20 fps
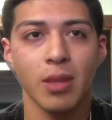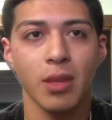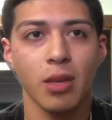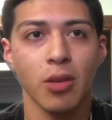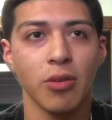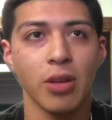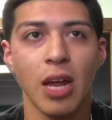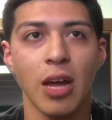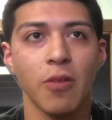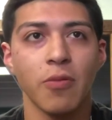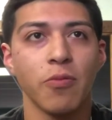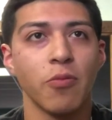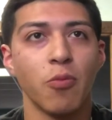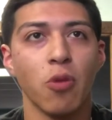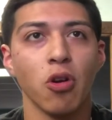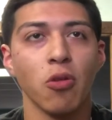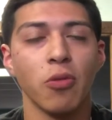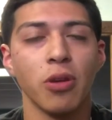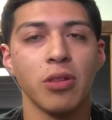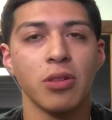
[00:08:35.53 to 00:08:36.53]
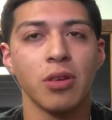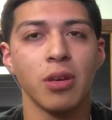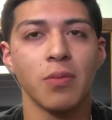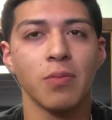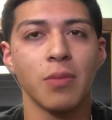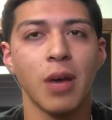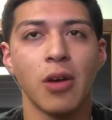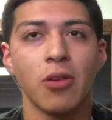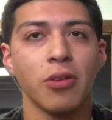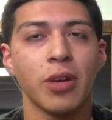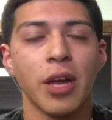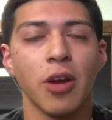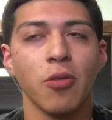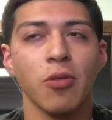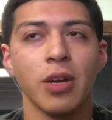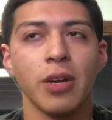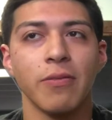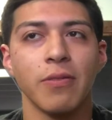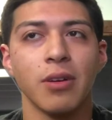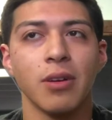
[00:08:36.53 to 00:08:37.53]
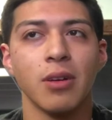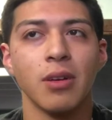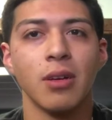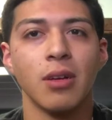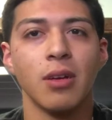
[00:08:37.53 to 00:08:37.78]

You can have more wisdom. I don't care, whatever.